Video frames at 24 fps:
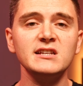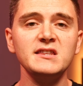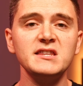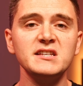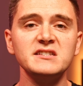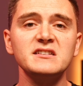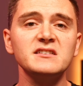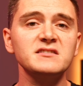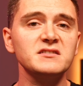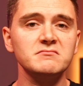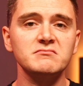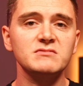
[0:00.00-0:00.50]

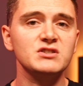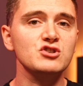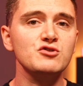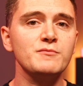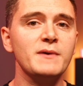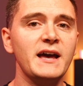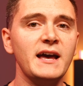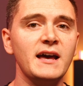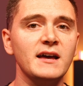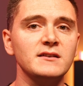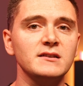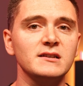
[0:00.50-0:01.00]
this isn't too
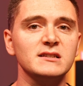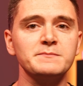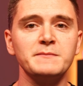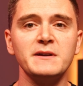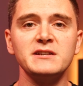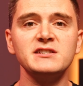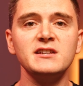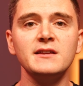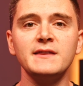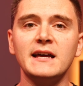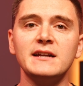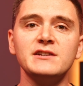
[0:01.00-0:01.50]
bad,
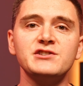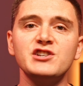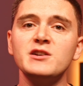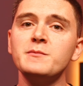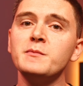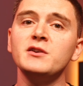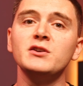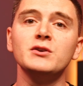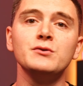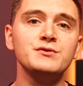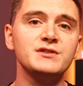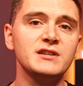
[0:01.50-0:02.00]
especially that
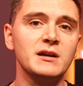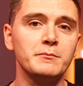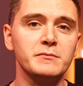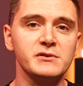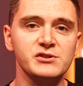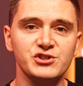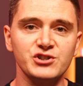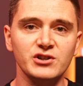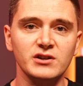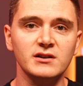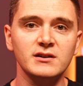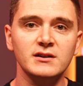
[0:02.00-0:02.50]
GPU
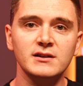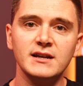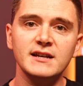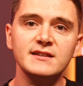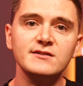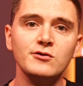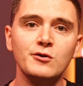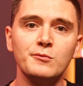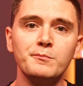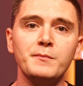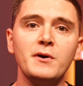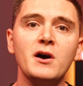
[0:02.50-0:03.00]
temperature.
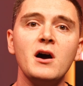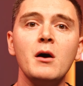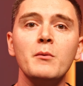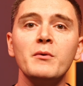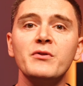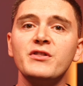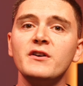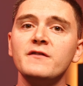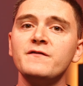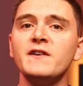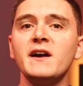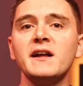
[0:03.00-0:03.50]
It's on par
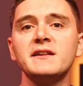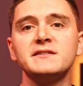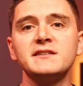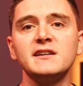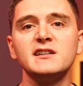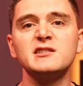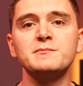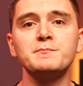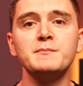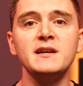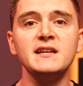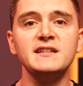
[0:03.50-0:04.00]
with the
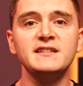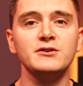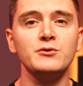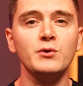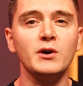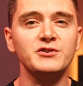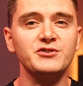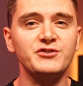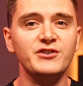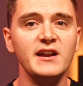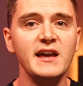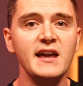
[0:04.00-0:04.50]
Fantex
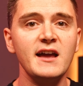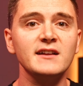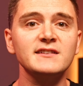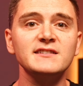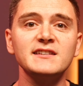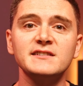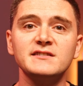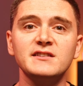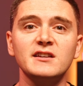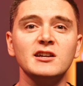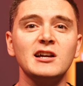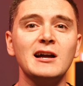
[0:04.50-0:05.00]
P200A I
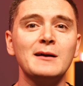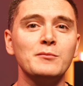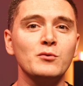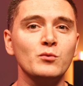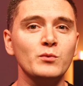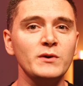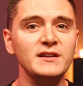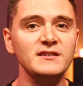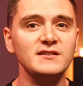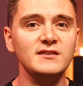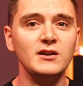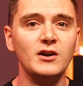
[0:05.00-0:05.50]
tested a couple
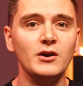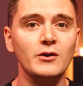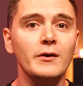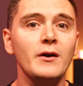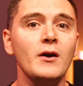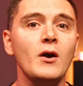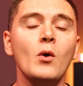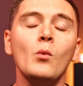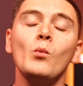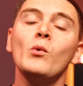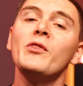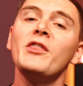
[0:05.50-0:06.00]
weeks ago,
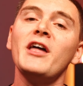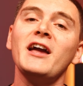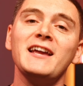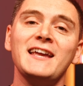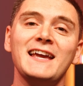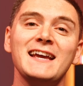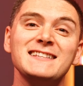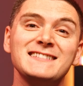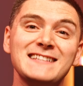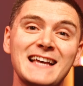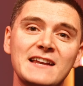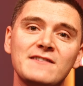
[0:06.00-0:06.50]
when that
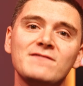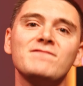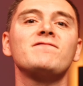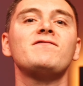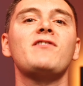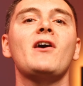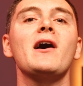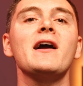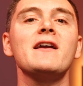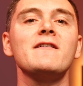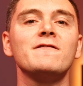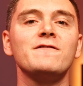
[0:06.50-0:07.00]
case had
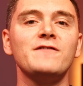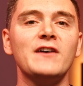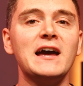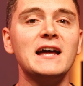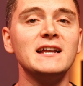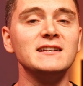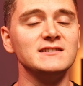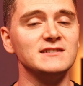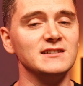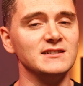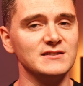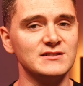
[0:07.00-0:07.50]
5
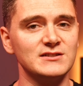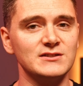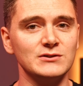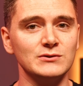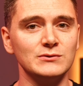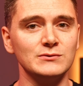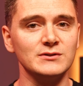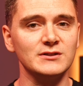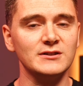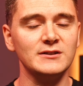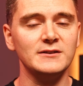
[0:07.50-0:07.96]
fans installed.